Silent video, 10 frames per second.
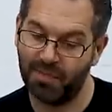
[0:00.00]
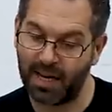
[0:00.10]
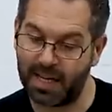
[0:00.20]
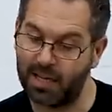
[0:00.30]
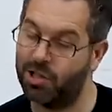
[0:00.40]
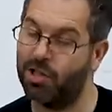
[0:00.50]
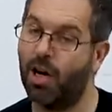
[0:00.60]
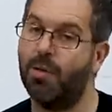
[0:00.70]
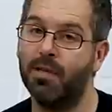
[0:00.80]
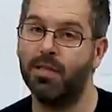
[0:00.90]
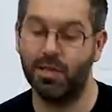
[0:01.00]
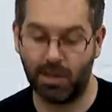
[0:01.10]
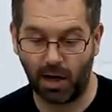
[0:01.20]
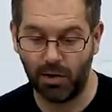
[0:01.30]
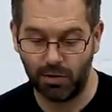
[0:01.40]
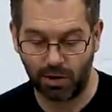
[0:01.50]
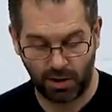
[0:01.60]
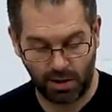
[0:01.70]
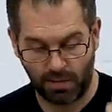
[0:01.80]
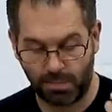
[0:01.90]
and as sharpness goes,
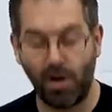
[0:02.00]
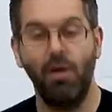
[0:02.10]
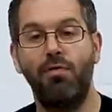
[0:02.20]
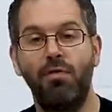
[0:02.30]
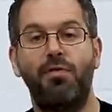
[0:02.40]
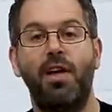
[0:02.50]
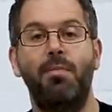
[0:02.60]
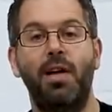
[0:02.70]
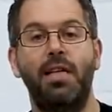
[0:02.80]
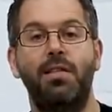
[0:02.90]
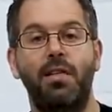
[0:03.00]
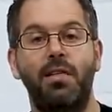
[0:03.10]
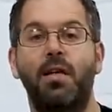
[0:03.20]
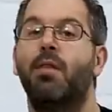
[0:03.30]
both of them lenses